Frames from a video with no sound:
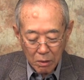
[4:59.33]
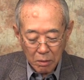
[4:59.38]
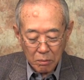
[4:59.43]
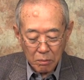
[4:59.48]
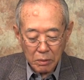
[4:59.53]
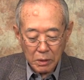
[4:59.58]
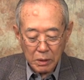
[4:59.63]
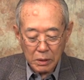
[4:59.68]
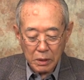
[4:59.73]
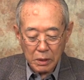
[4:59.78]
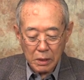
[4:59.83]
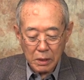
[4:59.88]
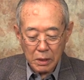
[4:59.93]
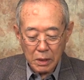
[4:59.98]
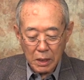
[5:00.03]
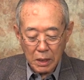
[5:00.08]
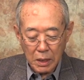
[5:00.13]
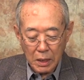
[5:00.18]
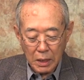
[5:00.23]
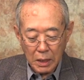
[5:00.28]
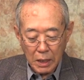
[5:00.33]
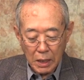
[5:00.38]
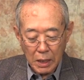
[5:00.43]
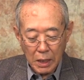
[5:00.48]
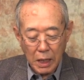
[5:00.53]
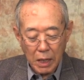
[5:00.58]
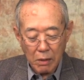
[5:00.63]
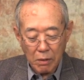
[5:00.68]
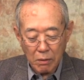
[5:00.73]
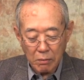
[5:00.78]
But a
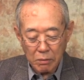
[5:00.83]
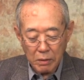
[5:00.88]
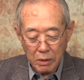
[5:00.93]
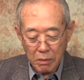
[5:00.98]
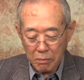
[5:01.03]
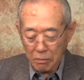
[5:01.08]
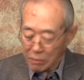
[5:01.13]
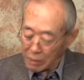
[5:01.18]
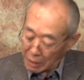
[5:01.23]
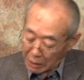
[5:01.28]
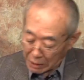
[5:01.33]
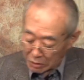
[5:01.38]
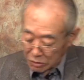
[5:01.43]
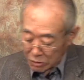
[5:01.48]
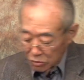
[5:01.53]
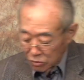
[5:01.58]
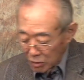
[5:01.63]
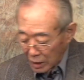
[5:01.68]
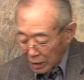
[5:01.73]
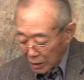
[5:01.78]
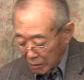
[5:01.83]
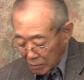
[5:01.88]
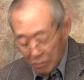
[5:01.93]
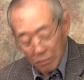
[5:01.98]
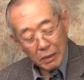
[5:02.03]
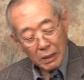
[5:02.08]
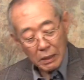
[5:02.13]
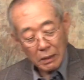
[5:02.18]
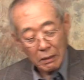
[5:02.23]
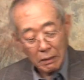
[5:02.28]
lot of them, it's a shame,
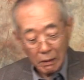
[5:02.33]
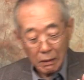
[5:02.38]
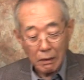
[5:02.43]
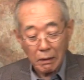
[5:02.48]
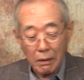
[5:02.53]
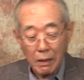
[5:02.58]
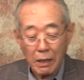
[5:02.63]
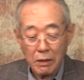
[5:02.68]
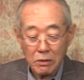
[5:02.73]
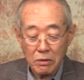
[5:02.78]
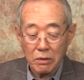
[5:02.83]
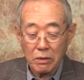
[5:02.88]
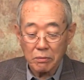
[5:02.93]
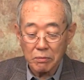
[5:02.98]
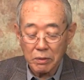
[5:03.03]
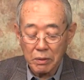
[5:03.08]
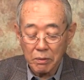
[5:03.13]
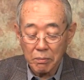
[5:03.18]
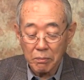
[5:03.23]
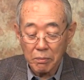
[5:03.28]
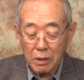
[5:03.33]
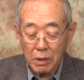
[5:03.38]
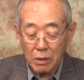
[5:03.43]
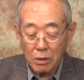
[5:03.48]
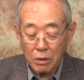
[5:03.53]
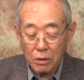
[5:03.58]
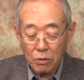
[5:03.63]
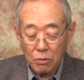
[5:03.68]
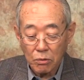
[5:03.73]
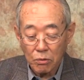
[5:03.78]
lots of them
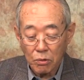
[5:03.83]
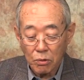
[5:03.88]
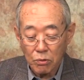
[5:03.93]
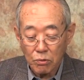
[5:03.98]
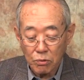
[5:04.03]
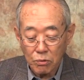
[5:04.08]
don't